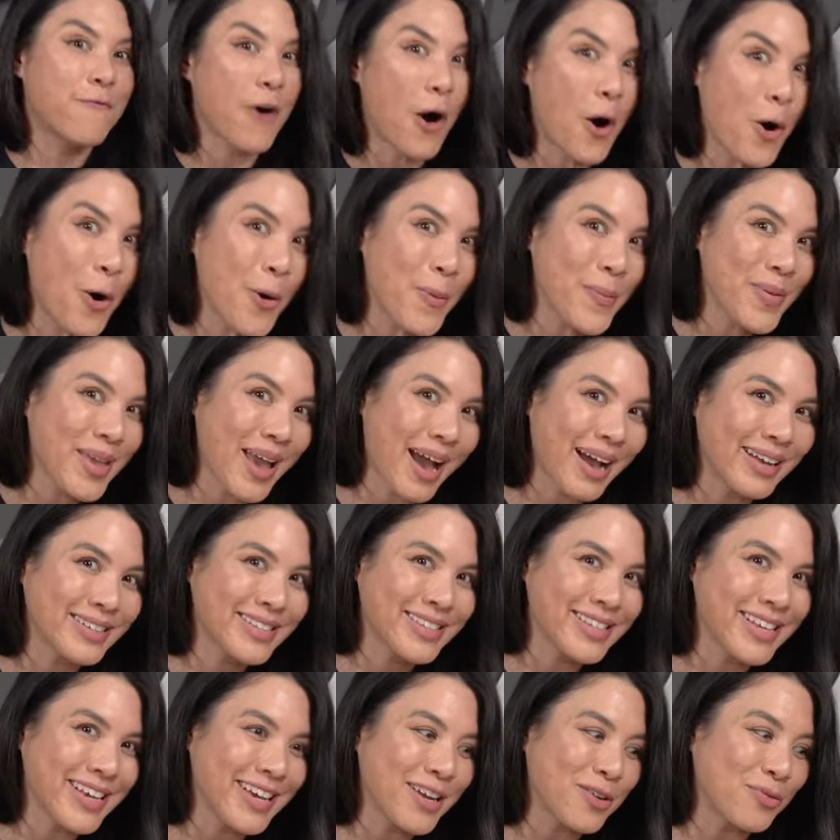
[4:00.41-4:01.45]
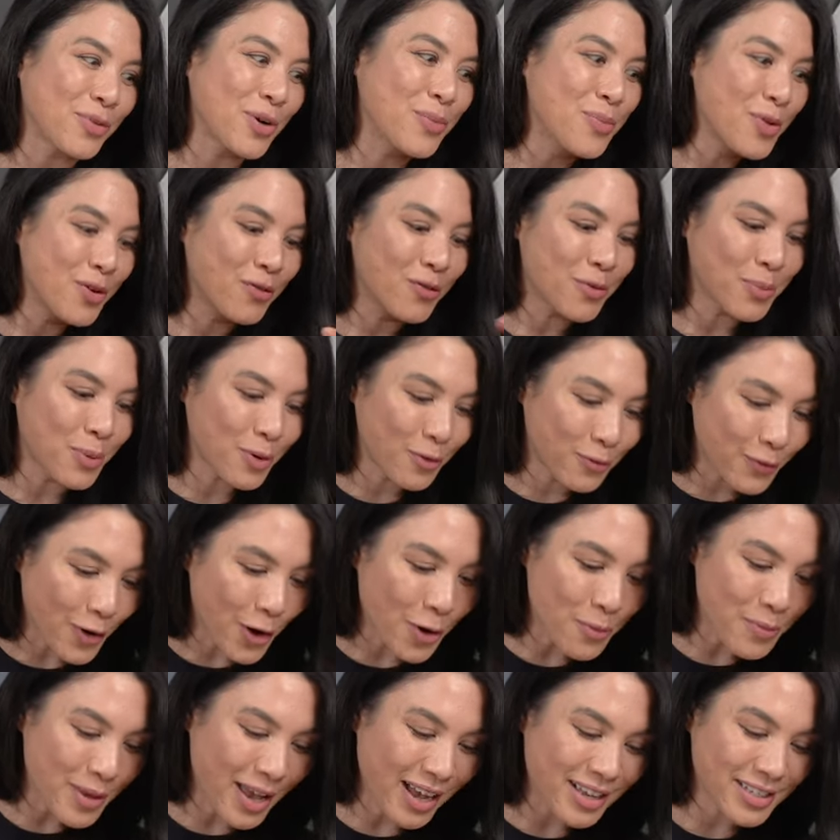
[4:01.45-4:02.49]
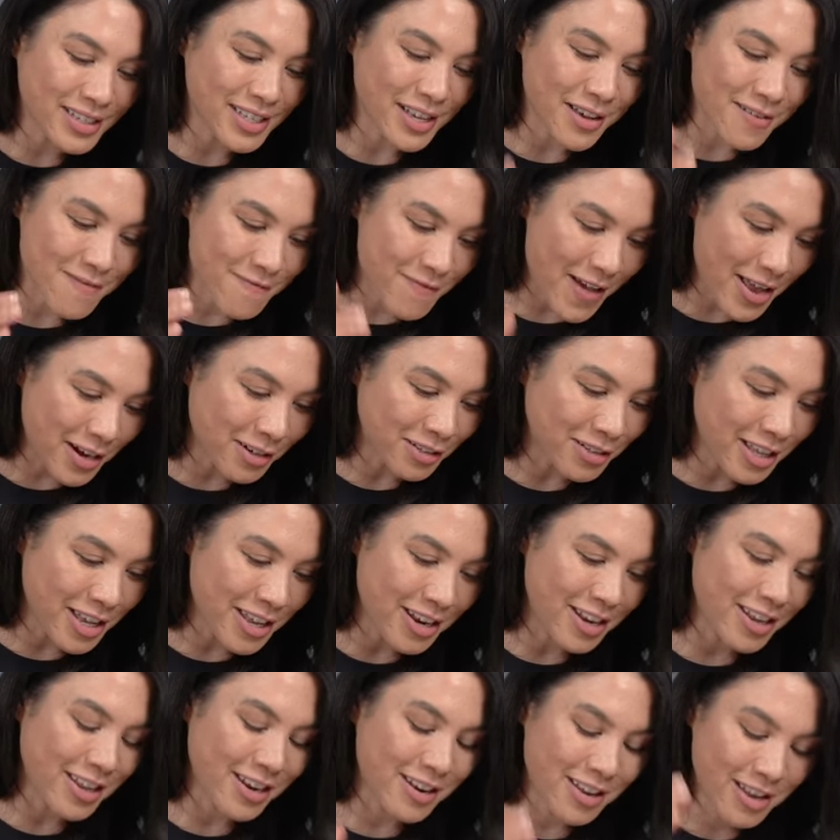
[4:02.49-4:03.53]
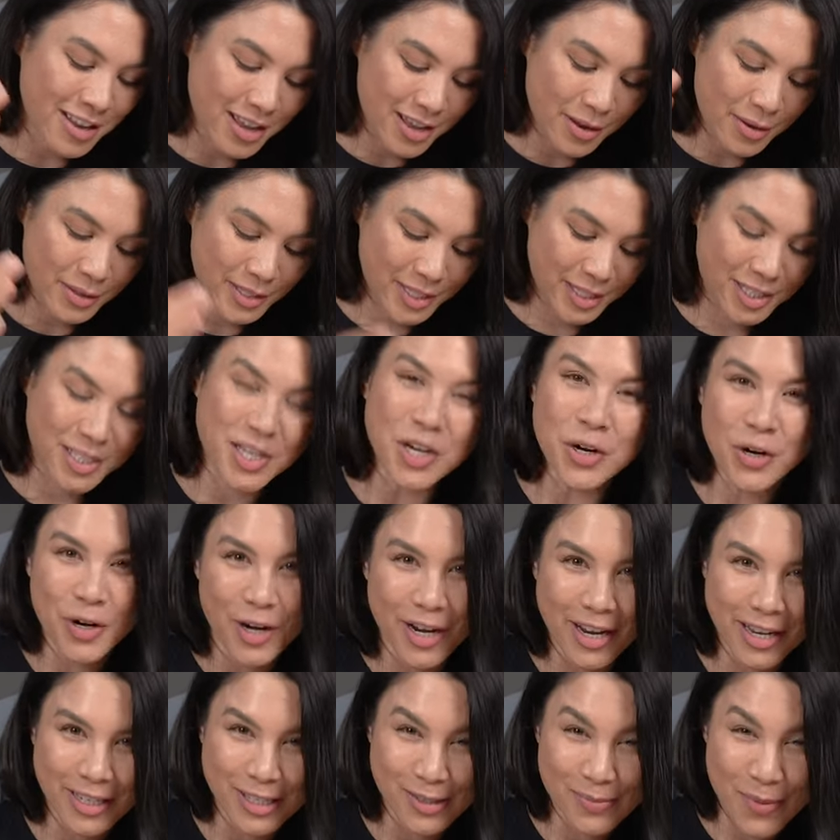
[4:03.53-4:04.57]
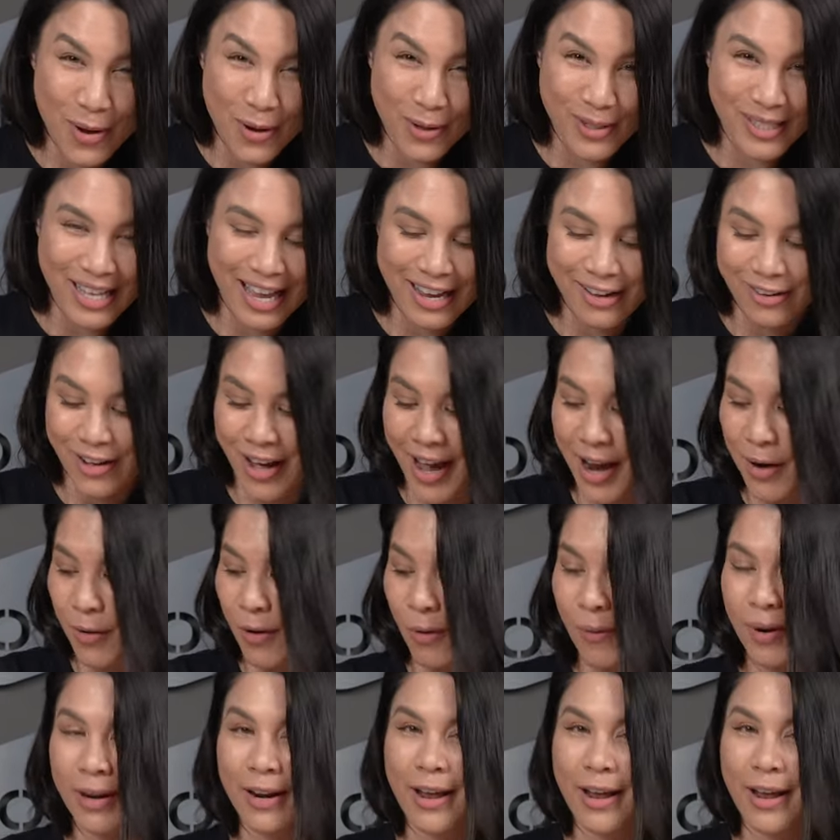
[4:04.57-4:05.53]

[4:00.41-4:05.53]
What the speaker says: foam gasket, removable foam gasket, ventilated, serious motorcycle eyewear.